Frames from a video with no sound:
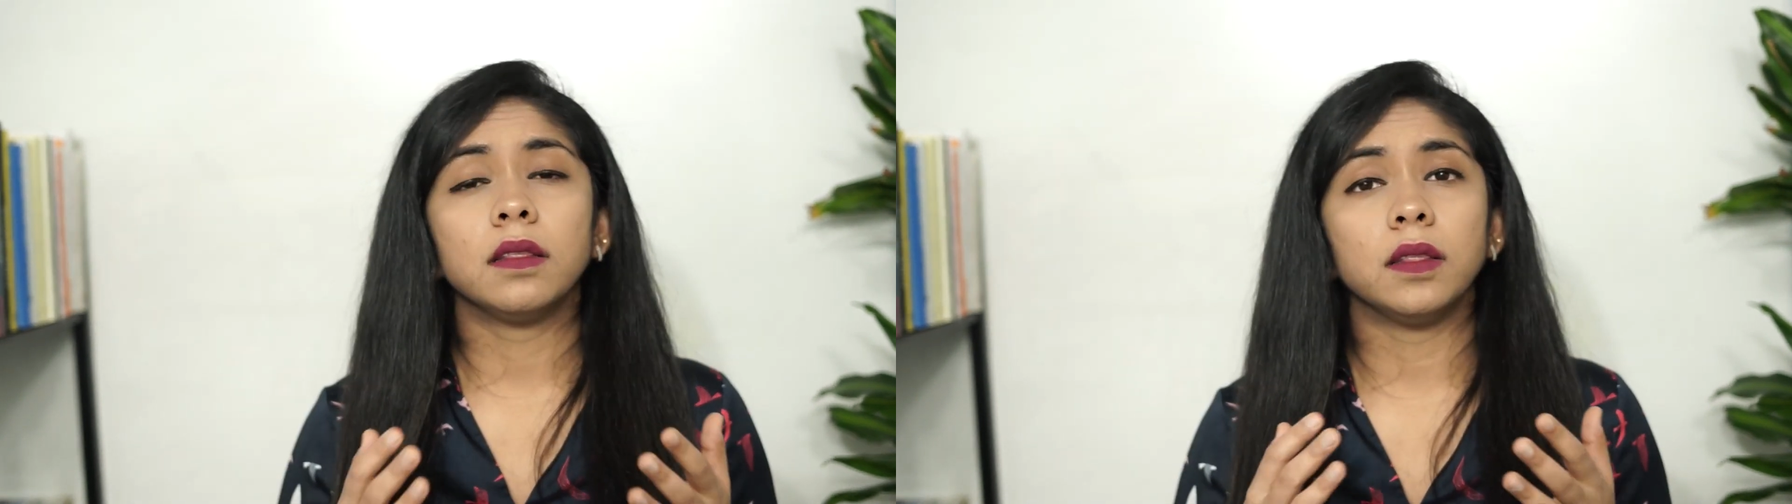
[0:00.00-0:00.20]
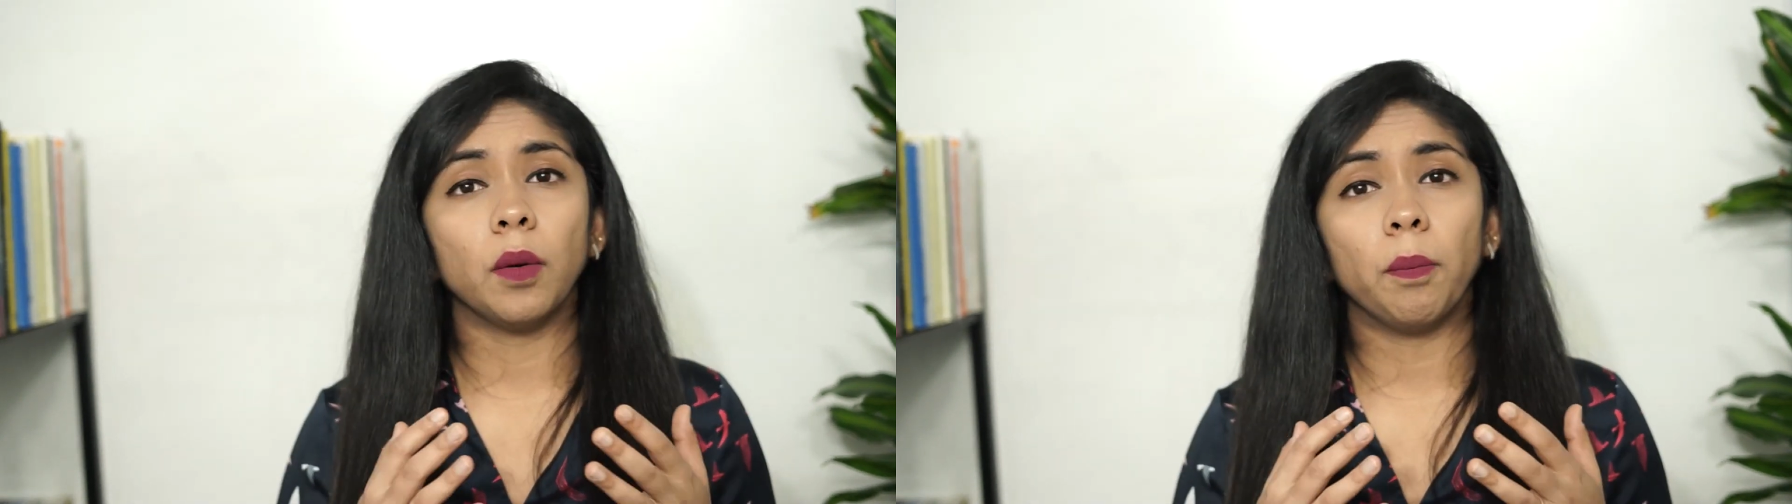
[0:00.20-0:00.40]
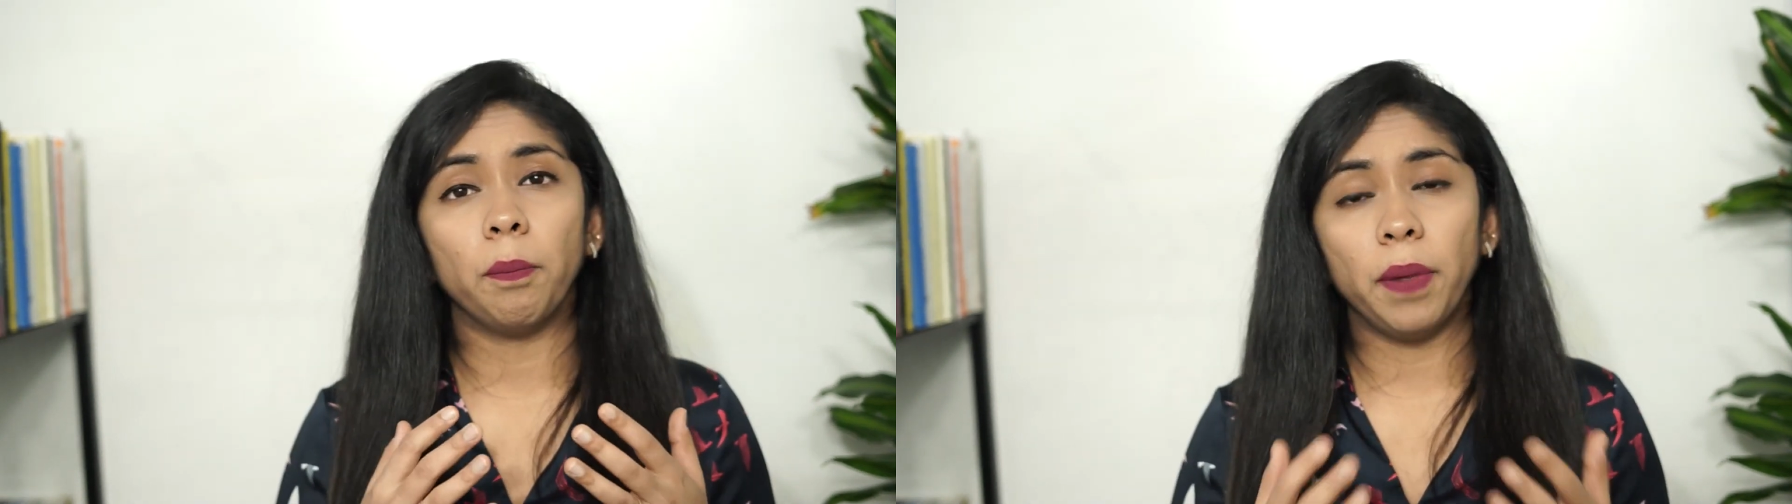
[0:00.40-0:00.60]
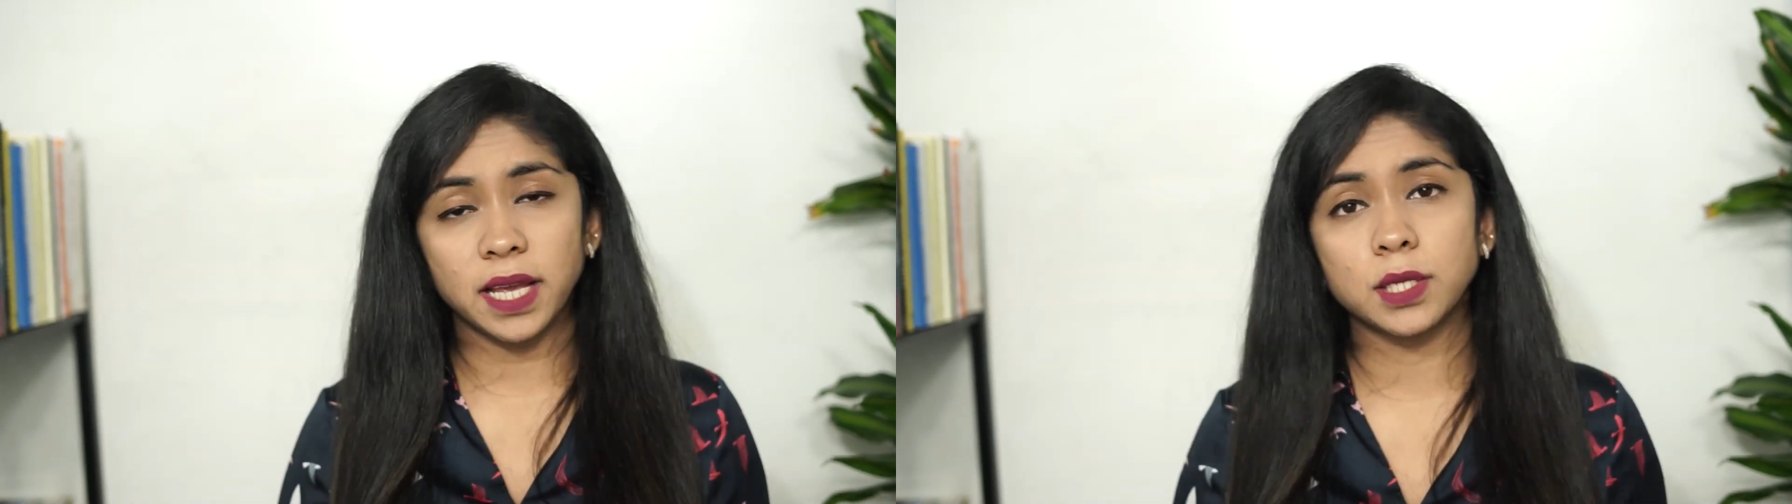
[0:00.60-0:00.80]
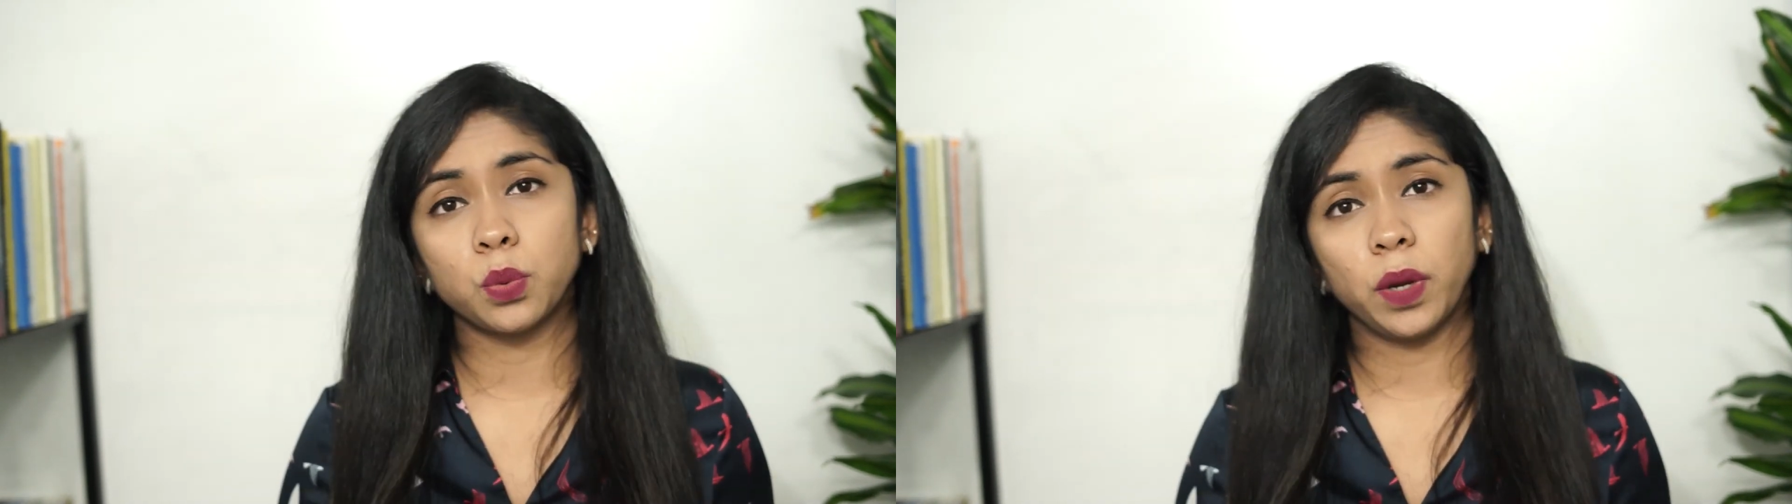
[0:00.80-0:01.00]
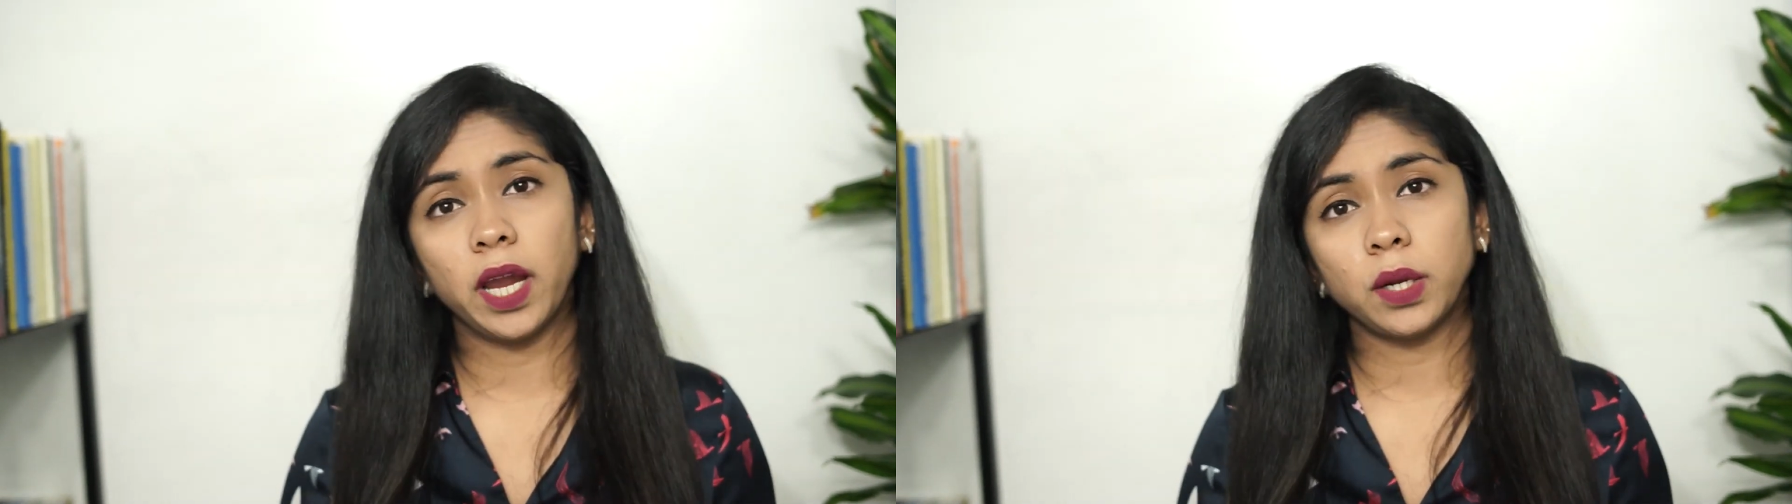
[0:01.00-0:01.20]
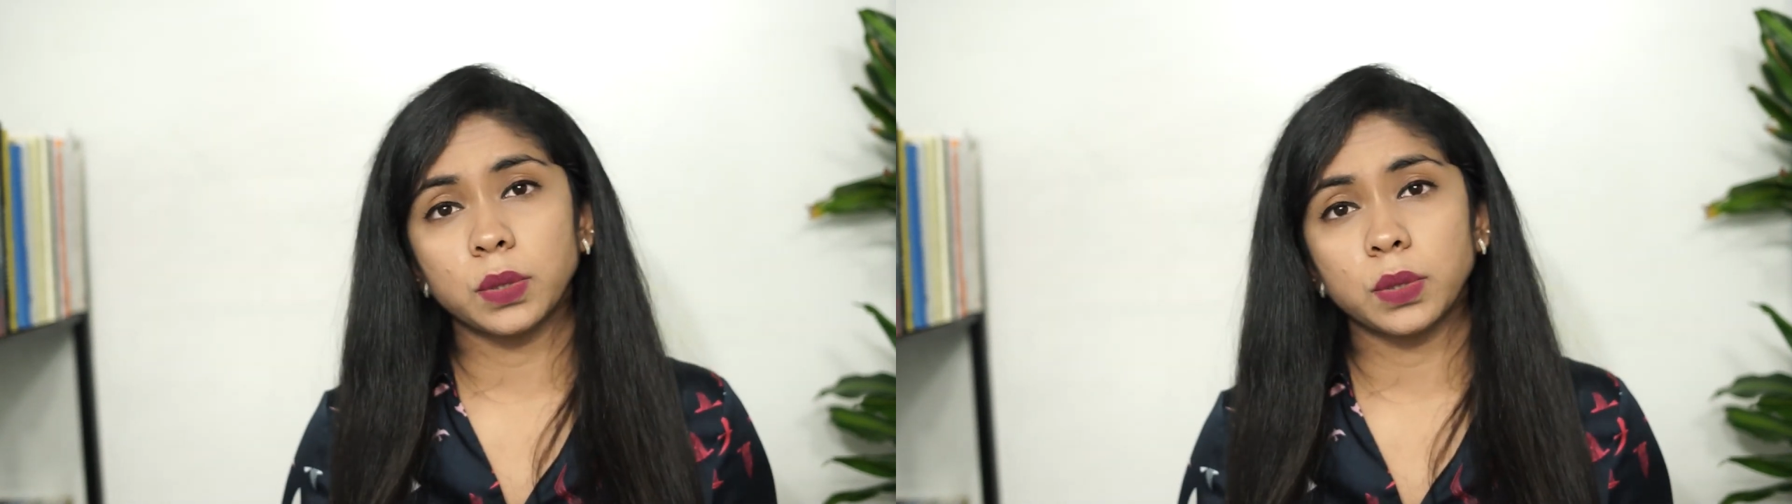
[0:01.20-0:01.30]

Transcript: the best way